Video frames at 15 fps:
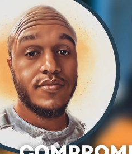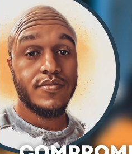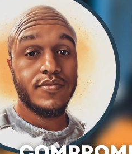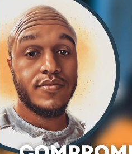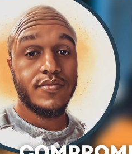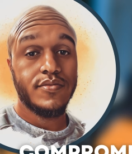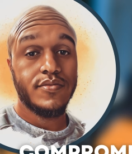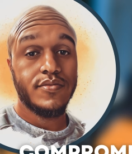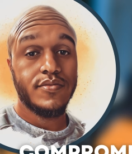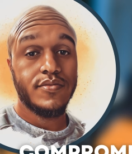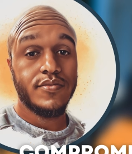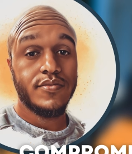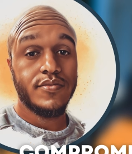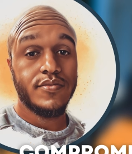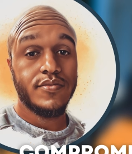
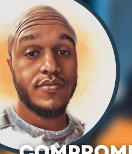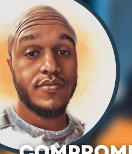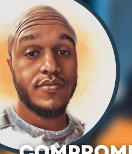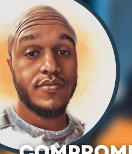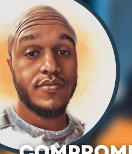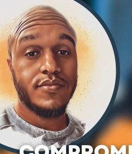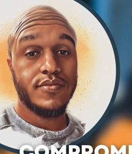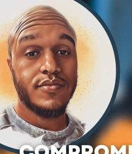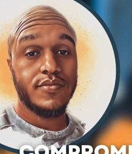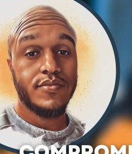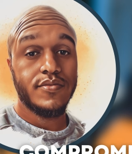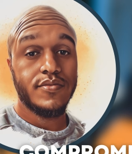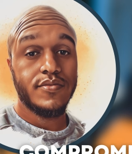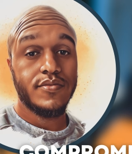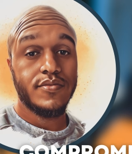
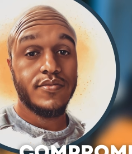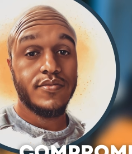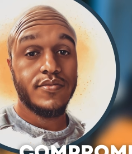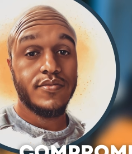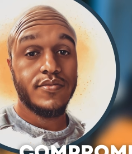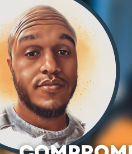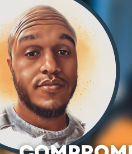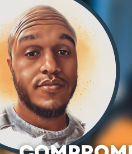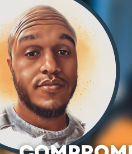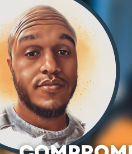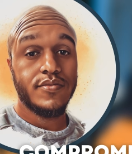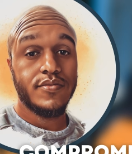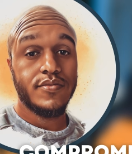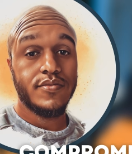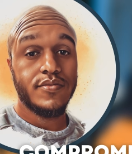
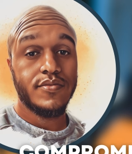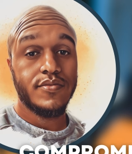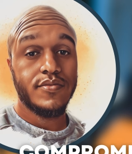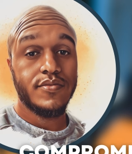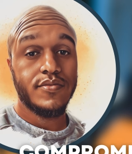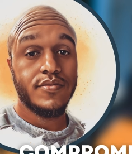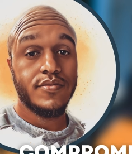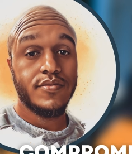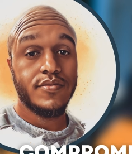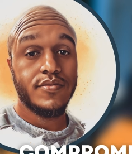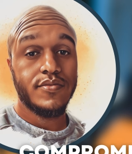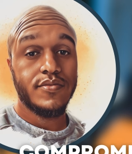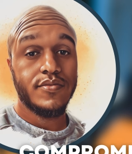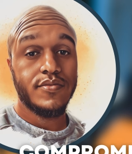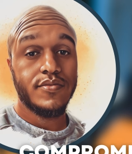
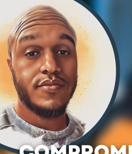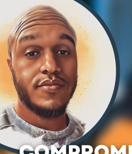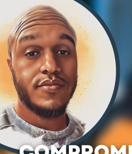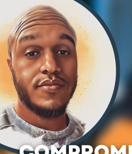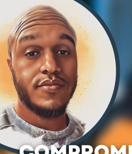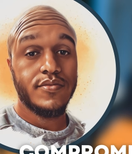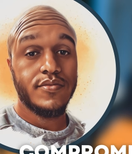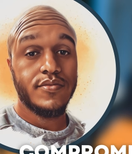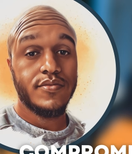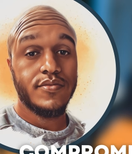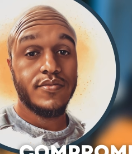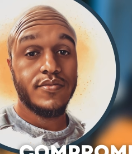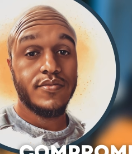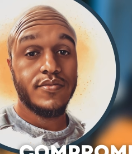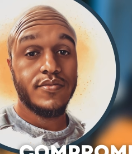
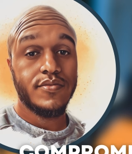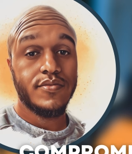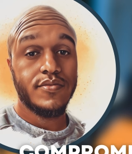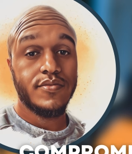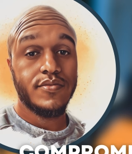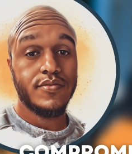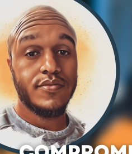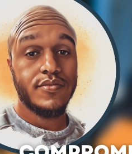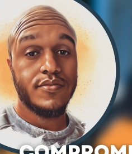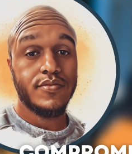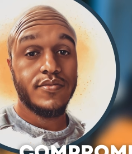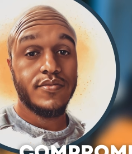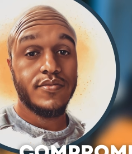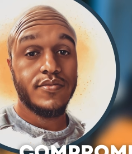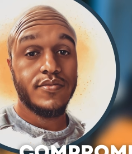
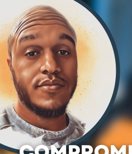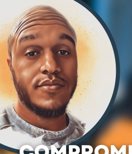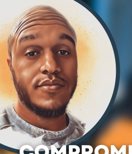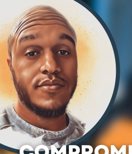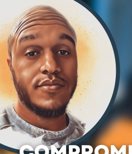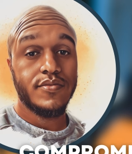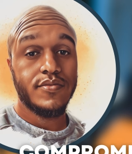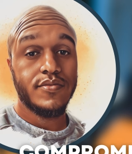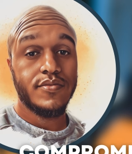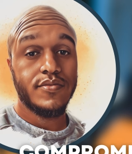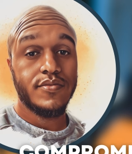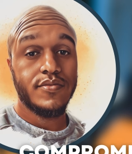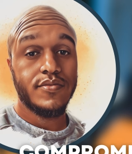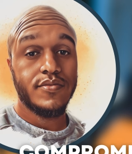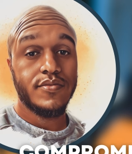
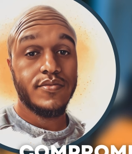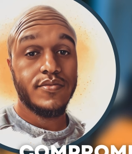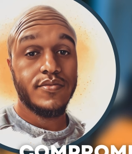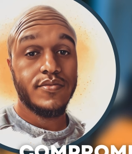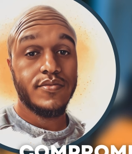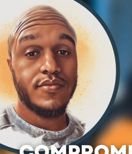(no lip movement)